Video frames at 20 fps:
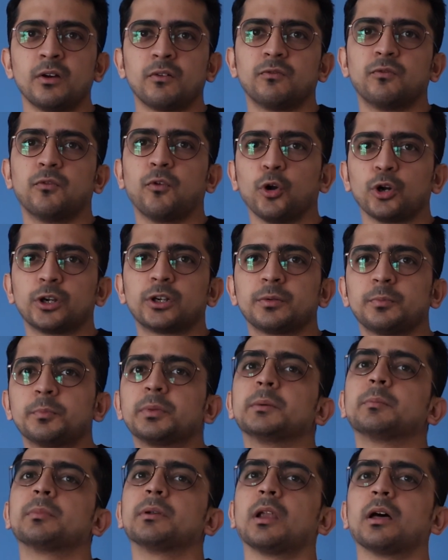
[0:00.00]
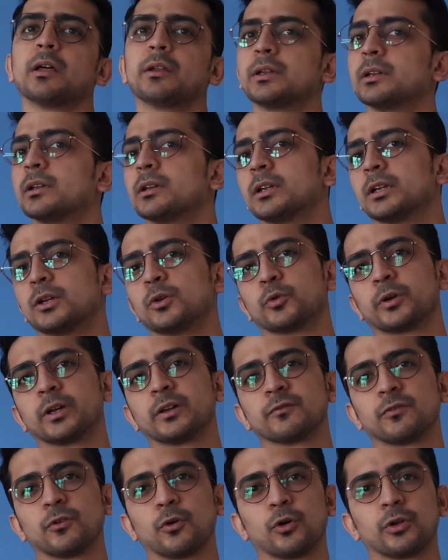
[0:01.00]
what people are really
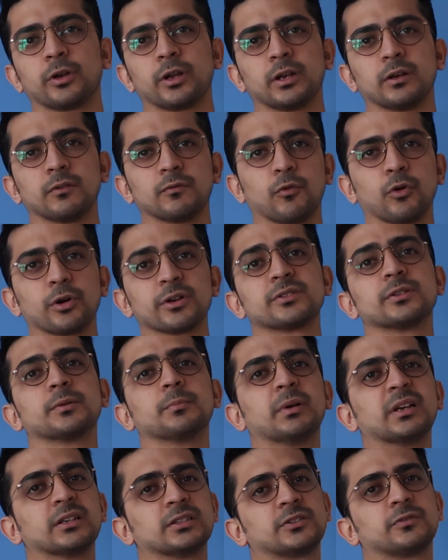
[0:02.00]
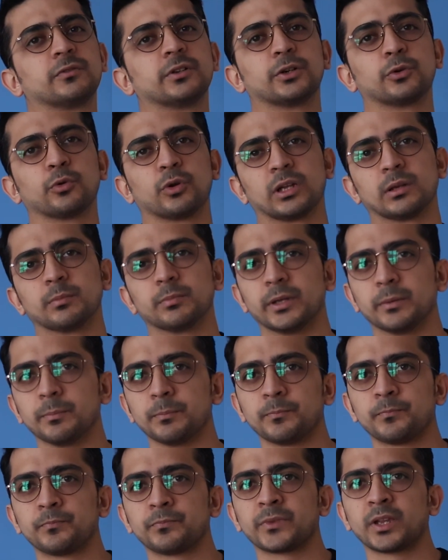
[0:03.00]
looking for and what is the best way to help
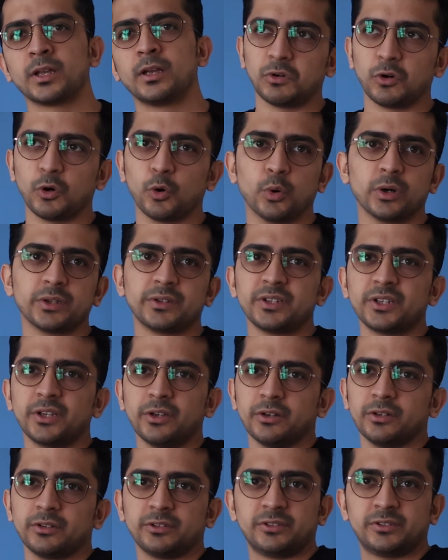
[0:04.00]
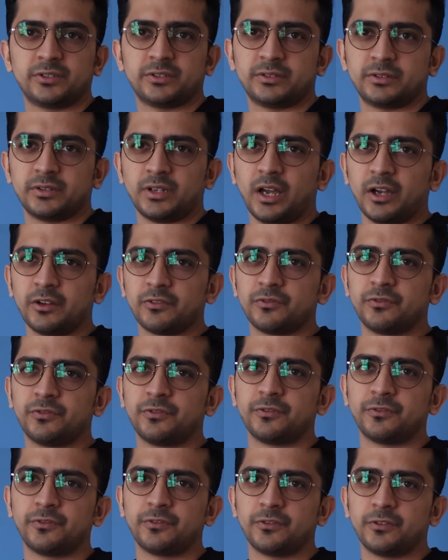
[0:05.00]
them. Over the years,
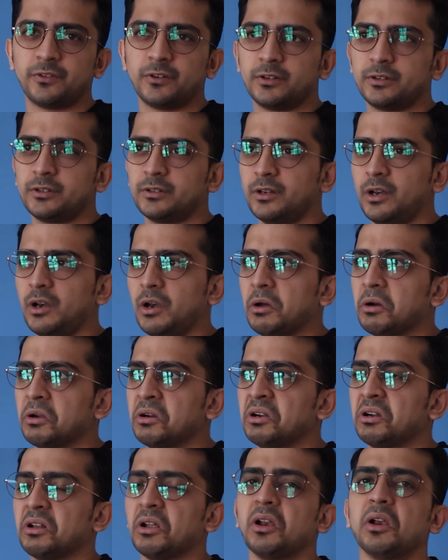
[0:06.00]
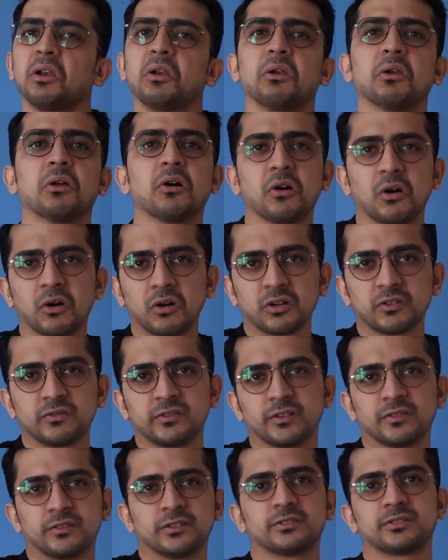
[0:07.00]
I've learned a lot of
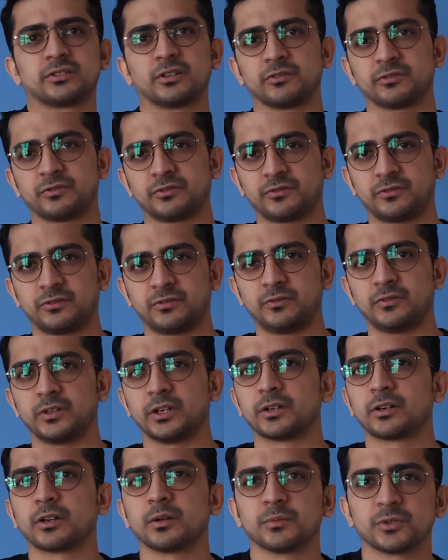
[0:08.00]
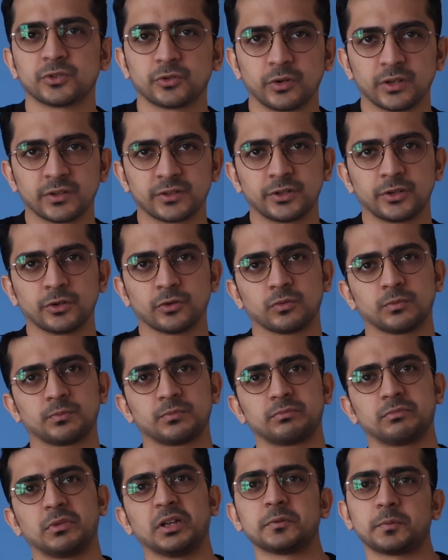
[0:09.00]
different stuff when it comes to SEO,
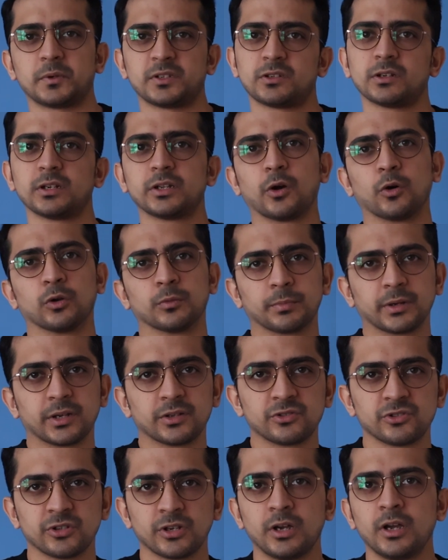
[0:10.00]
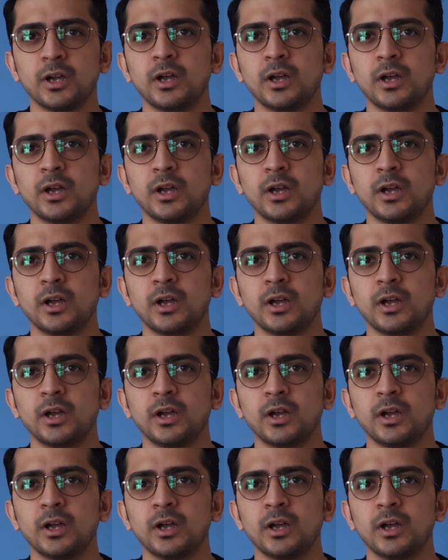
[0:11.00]
especially on page.